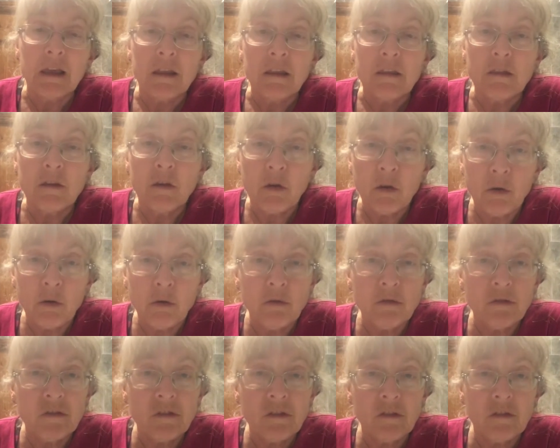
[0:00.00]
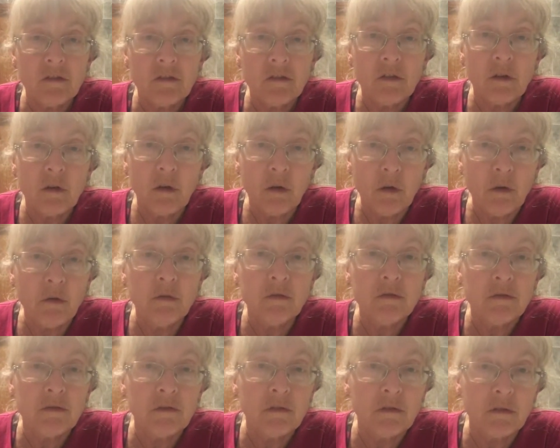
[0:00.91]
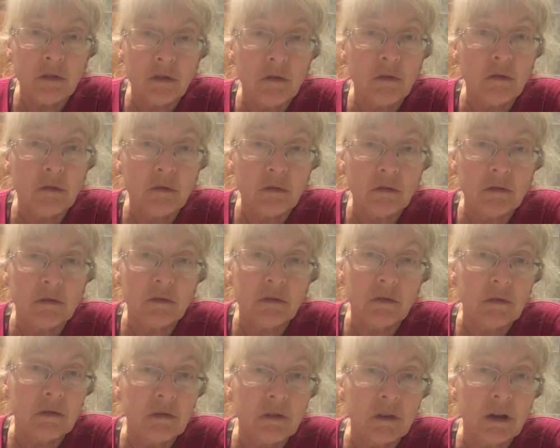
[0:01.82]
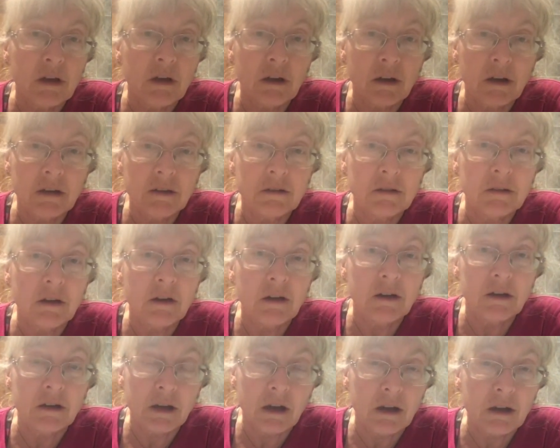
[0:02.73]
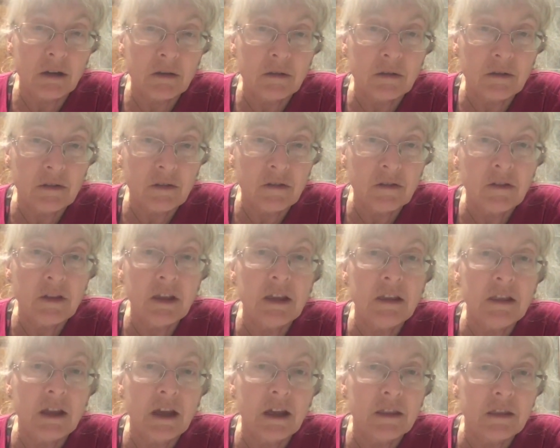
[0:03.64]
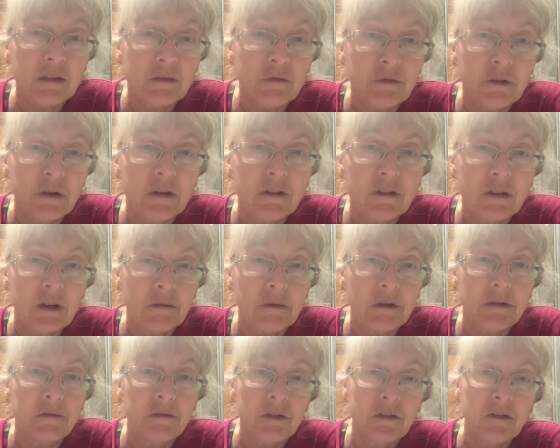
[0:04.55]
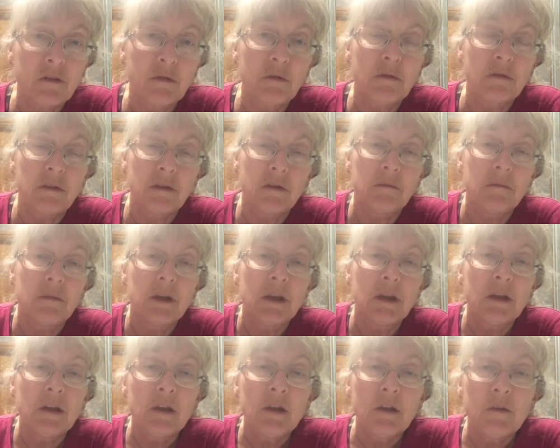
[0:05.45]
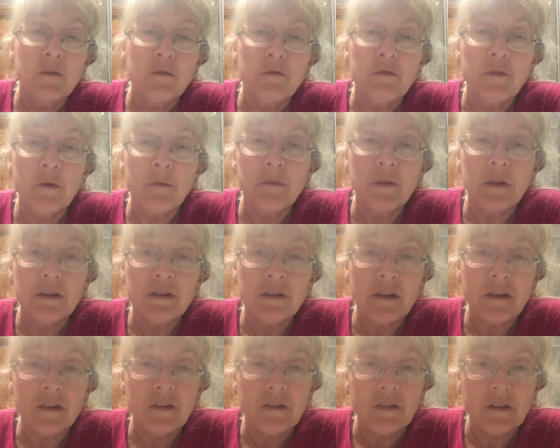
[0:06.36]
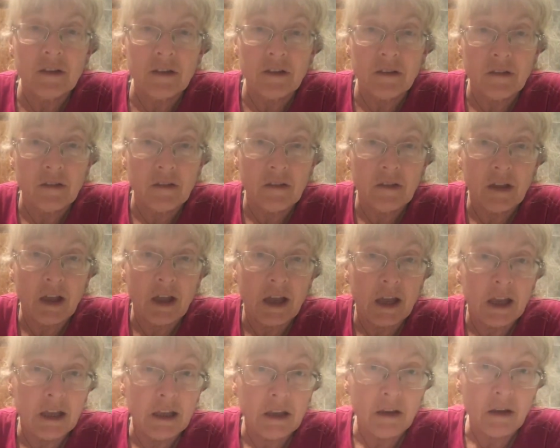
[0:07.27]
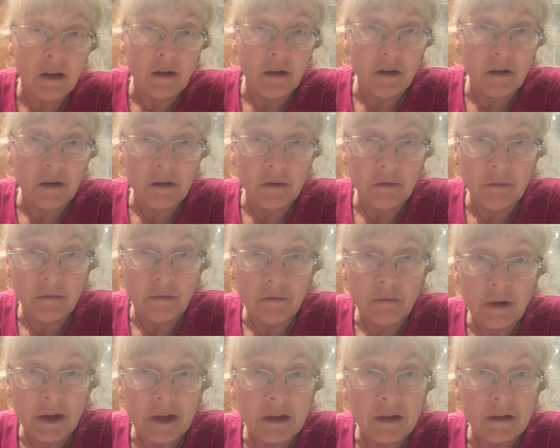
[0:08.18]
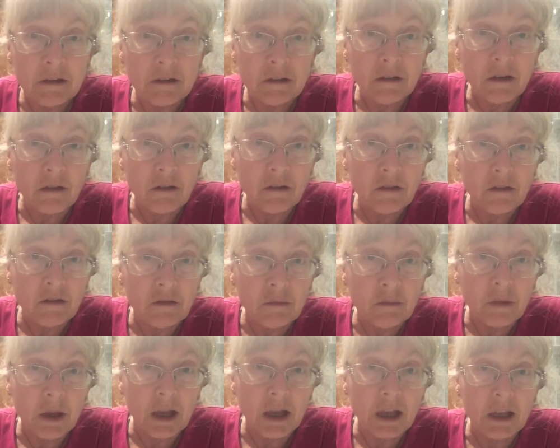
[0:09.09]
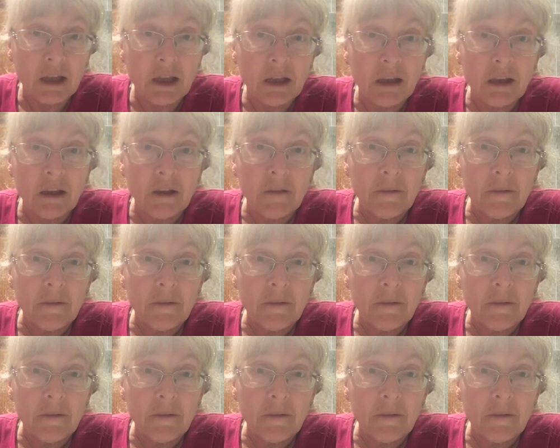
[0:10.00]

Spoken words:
The horses also thought that I had died. I could see that the first time I ever saw them. From the distance, they recognized me.